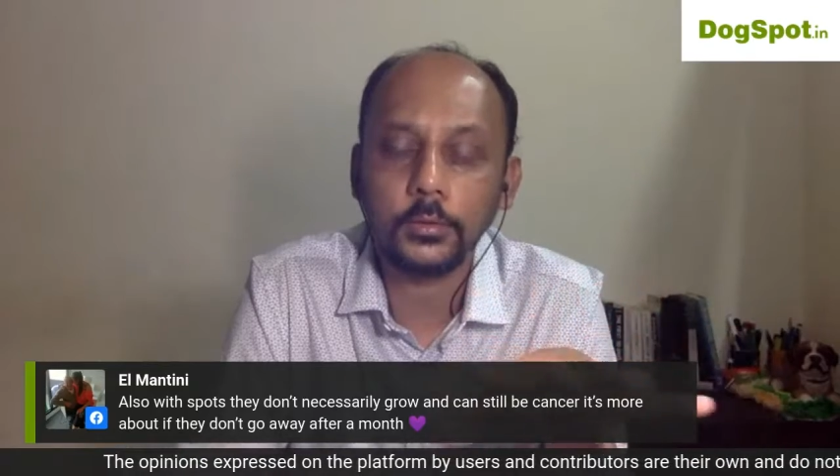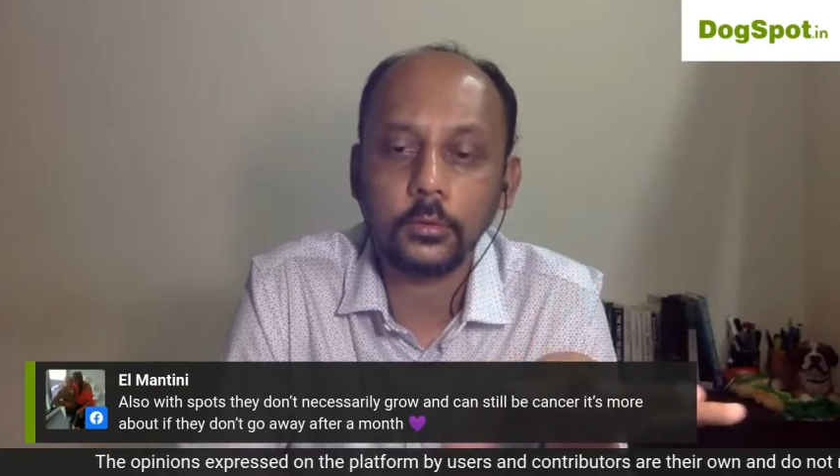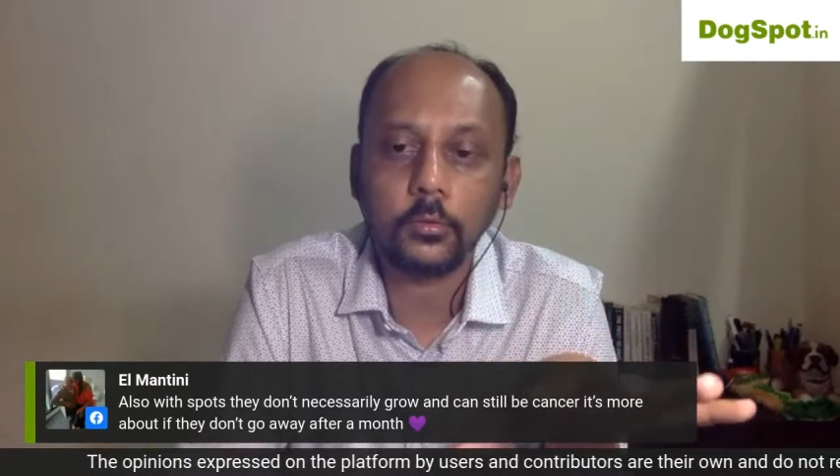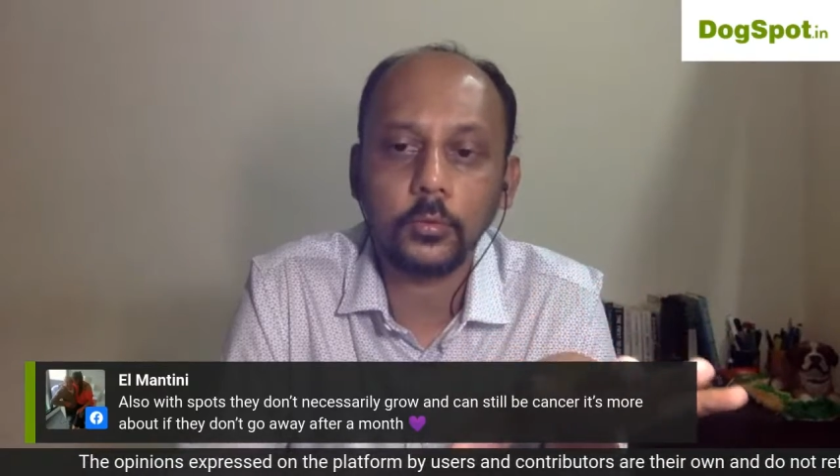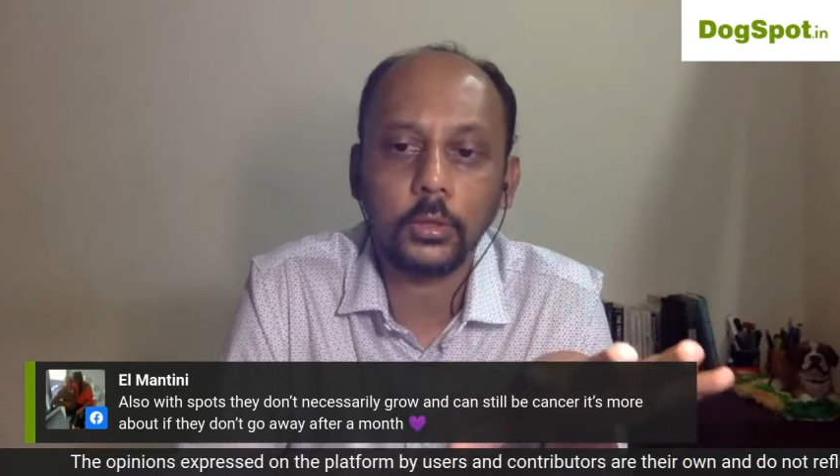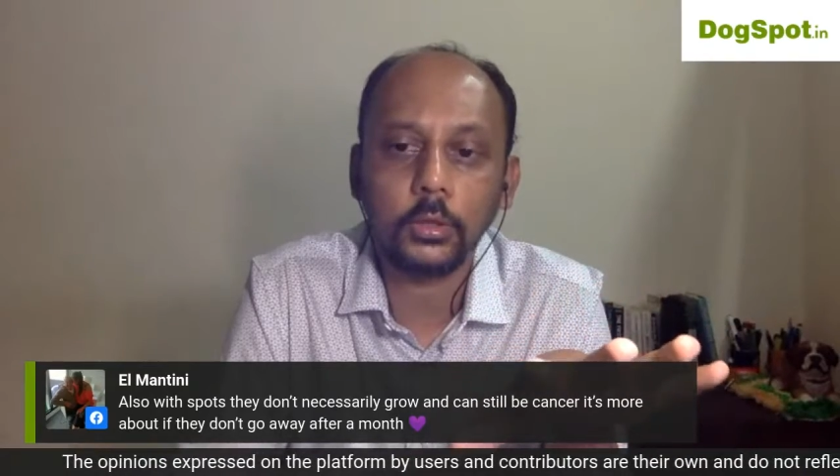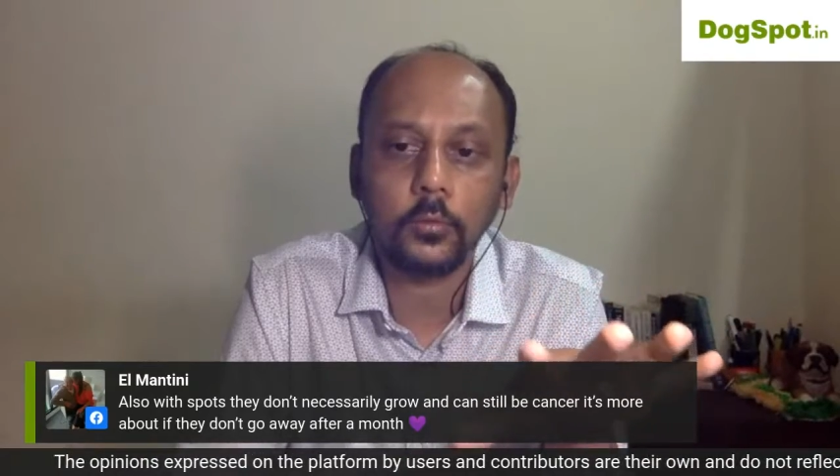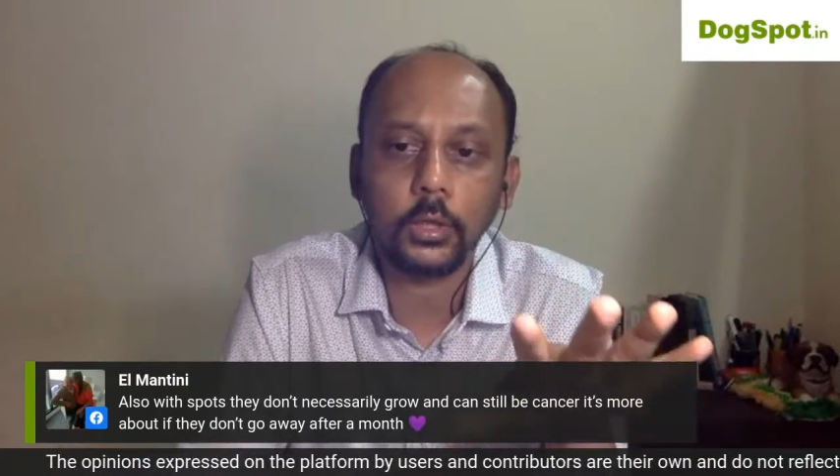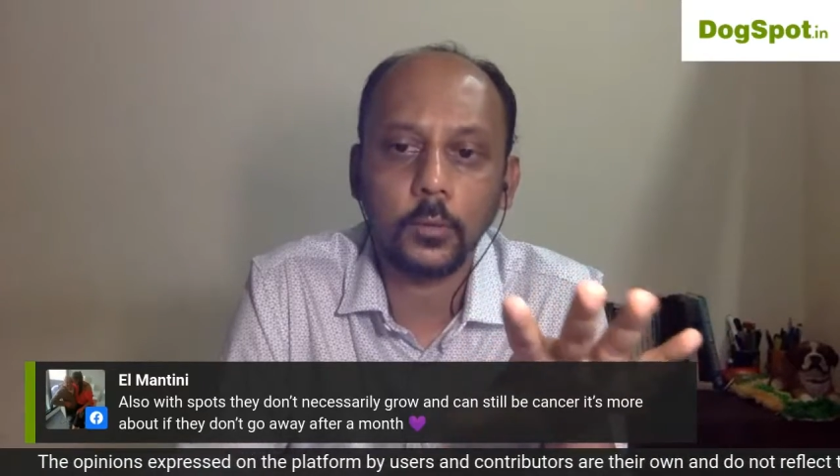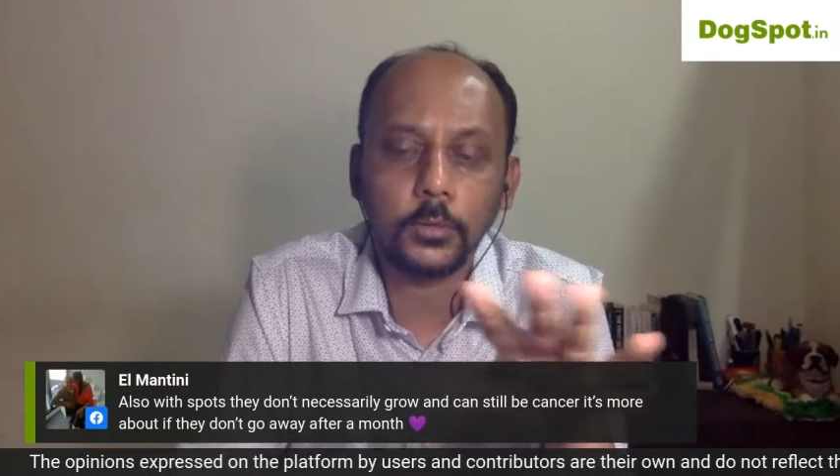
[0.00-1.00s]

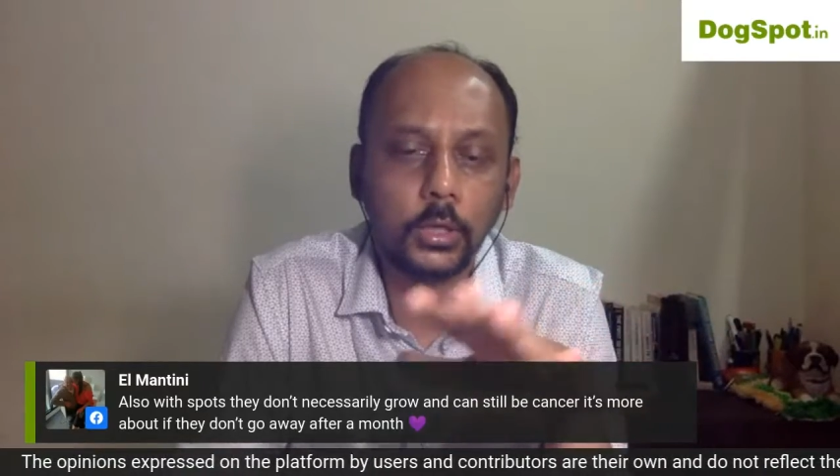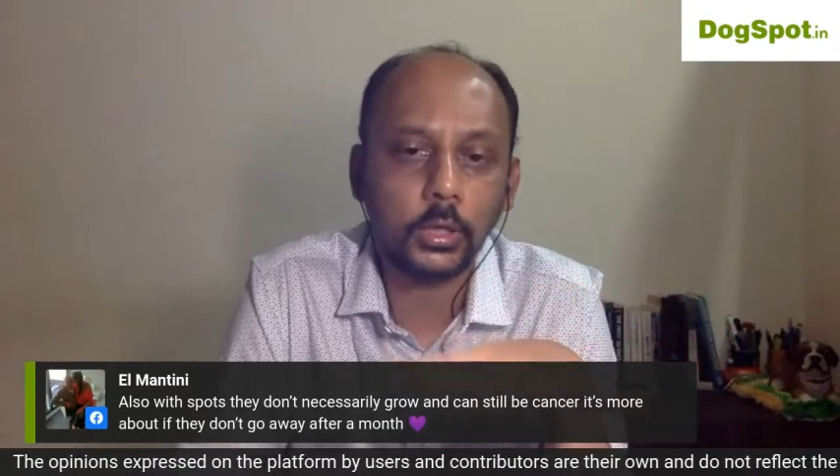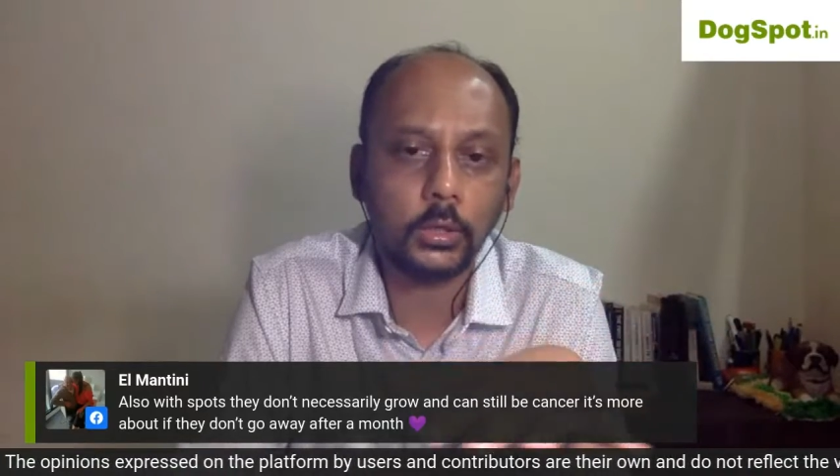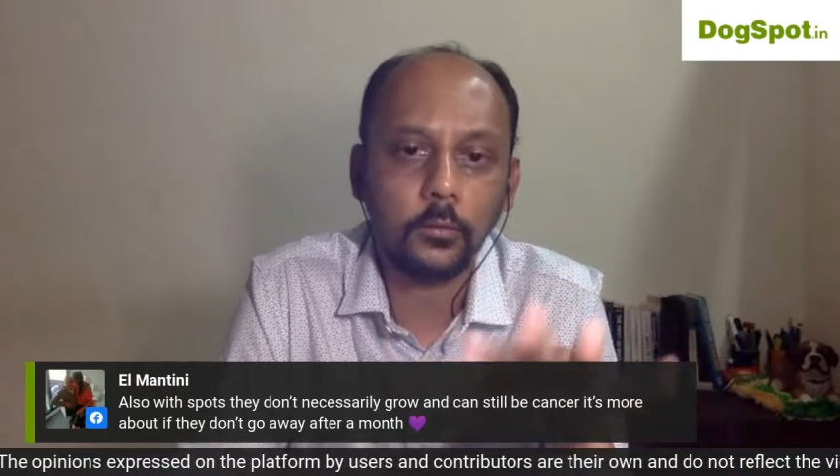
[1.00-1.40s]
We kept checking;